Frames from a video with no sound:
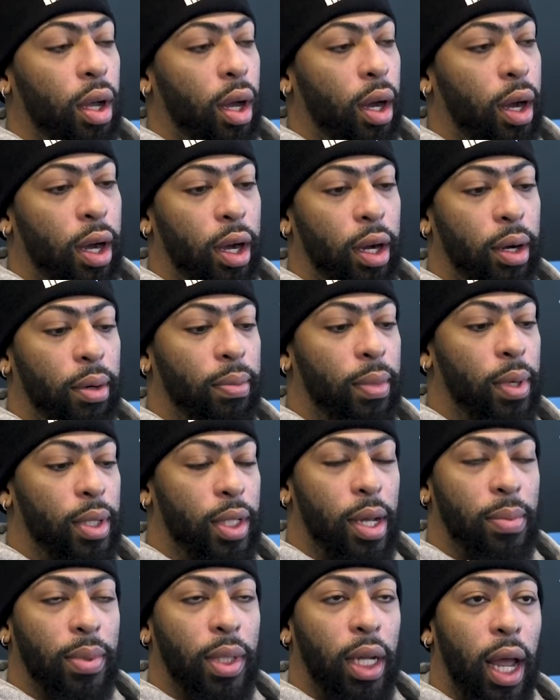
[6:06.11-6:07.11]

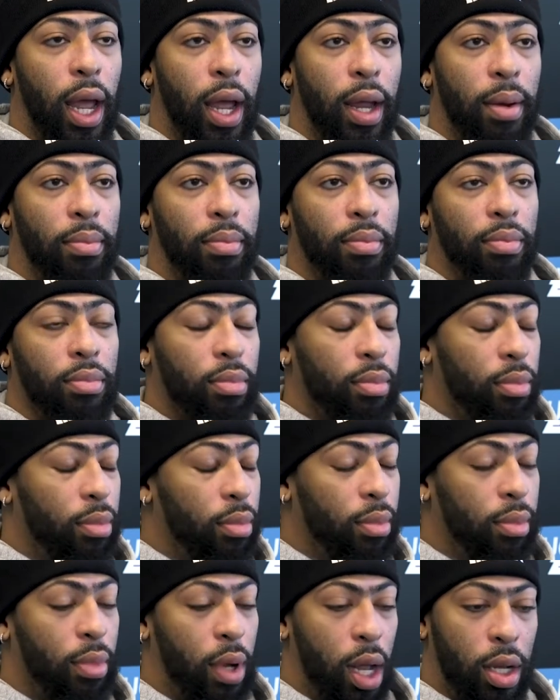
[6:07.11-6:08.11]
attempts a game,
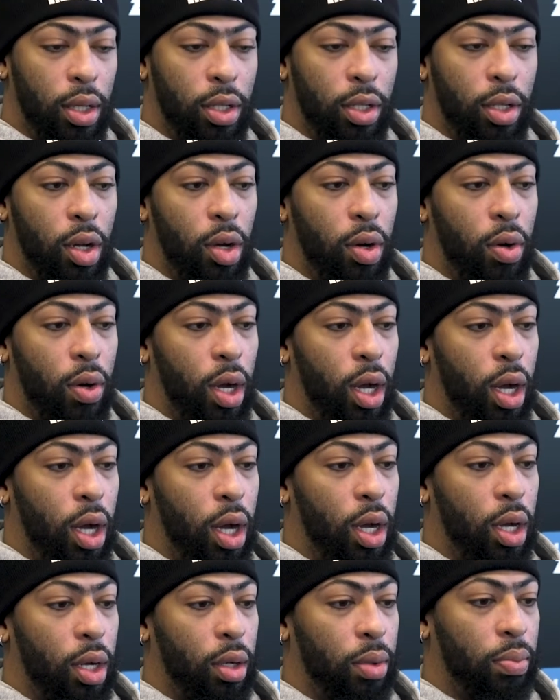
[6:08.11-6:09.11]
and
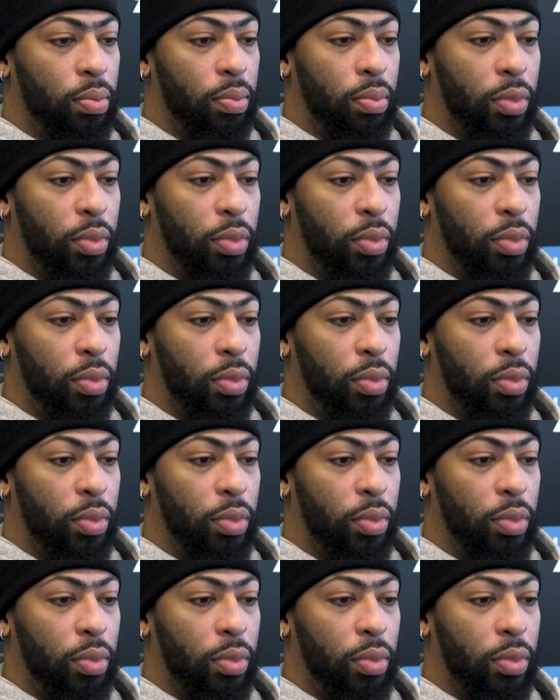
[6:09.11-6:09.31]
so.